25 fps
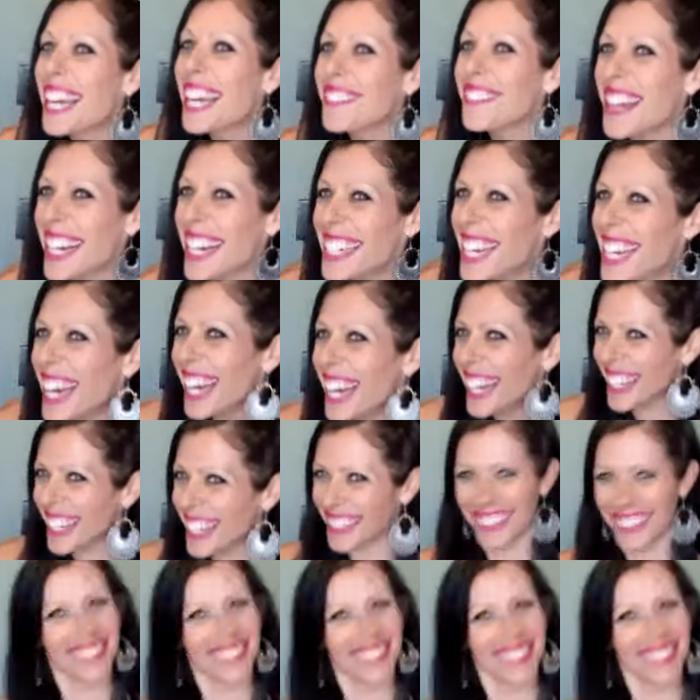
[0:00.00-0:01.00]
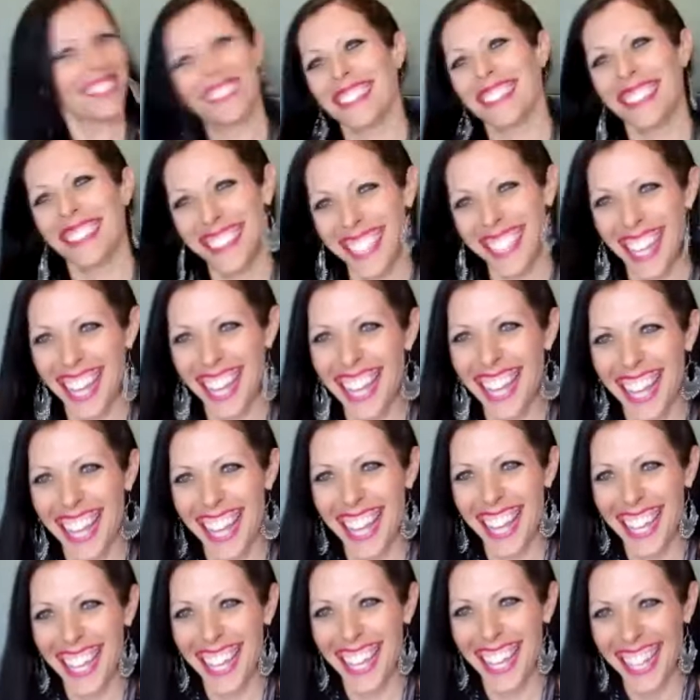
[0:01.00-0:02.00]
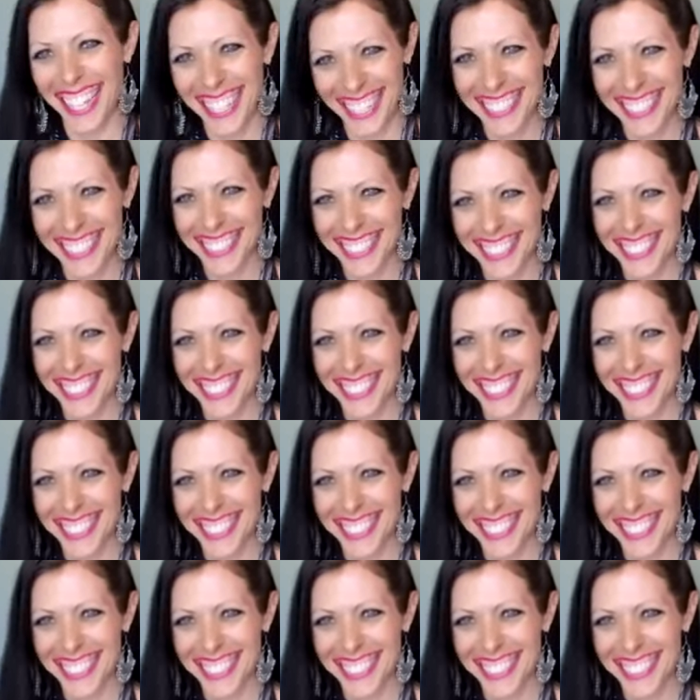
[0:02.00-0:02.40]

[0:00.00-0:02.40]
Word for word: them. We've said them all, but maybe we can just like kind of